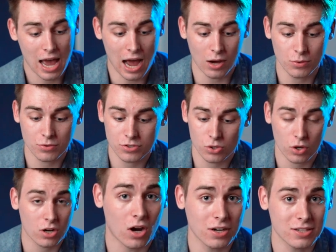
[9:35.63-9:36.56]
How's
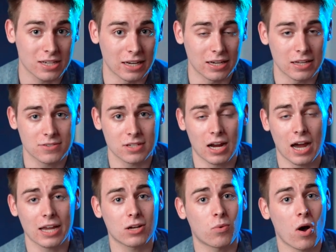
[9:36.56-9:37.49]
your content? Is it
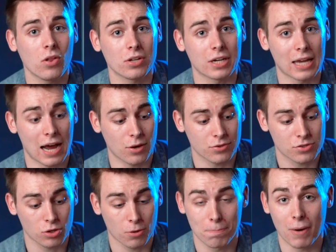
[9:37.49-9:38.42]
high quality?
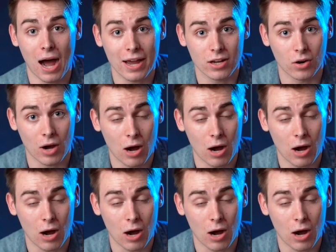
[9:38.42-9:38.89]
How's your bio?